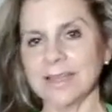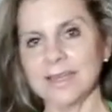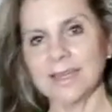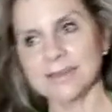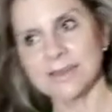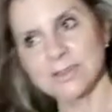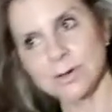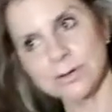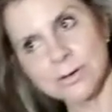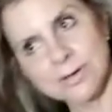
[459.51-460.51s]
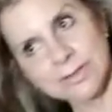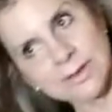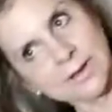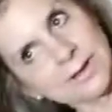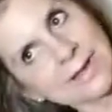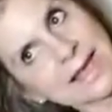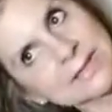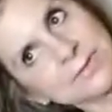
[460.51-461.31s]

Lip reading: And I showed you in the last